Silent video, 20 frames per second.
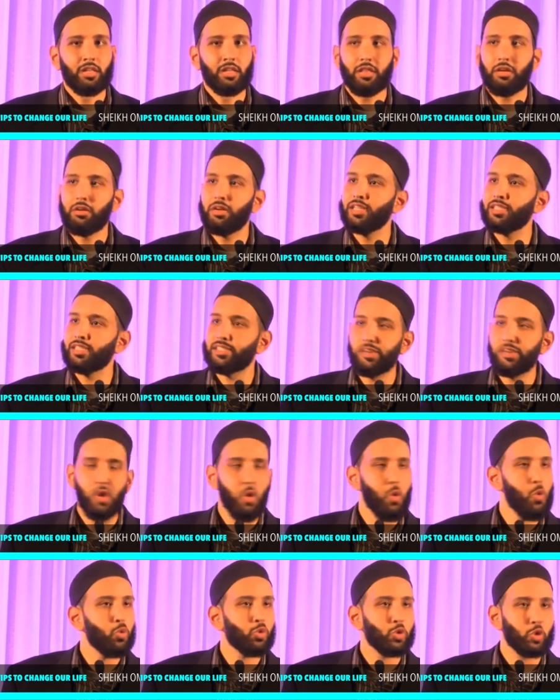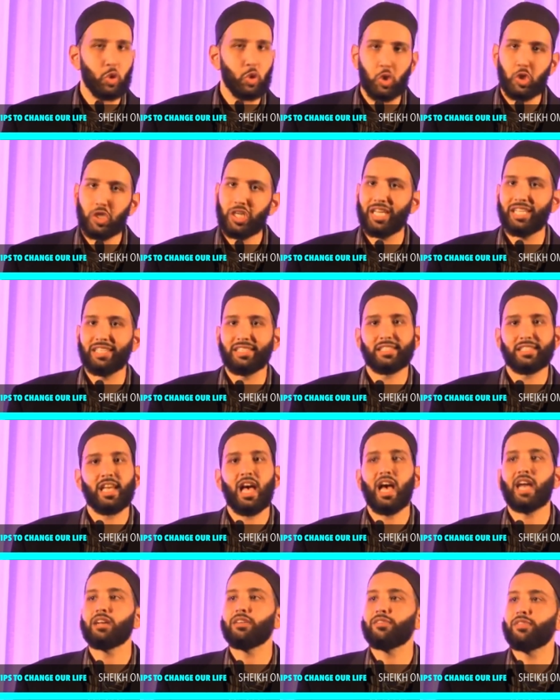There is no good
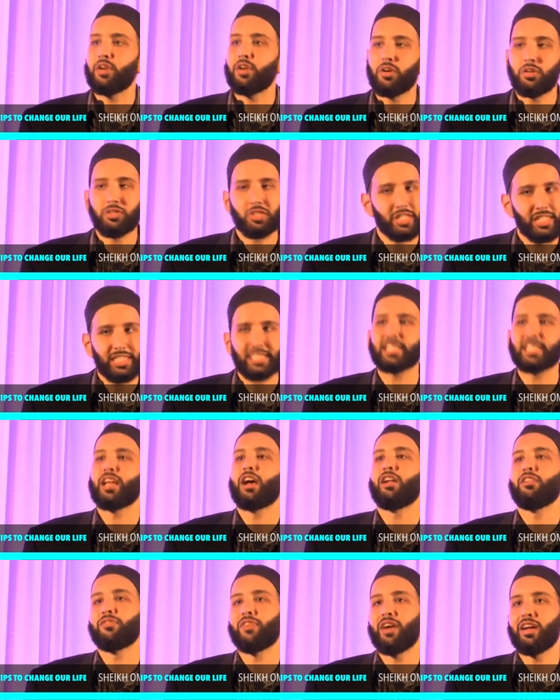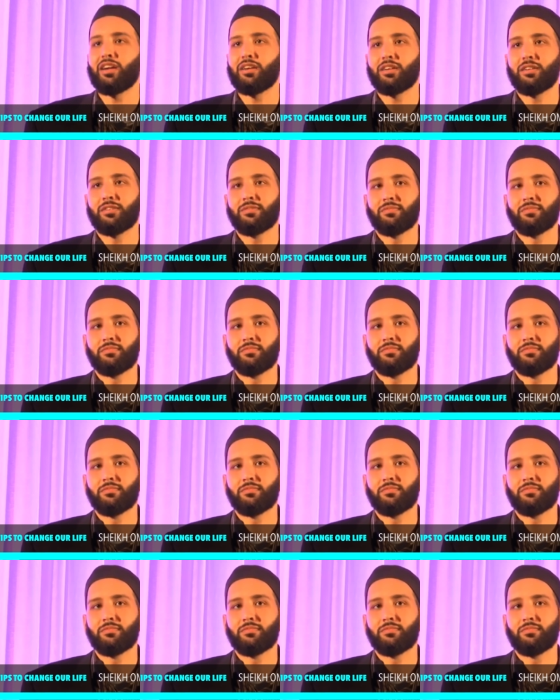inside of her, she's in hellfire.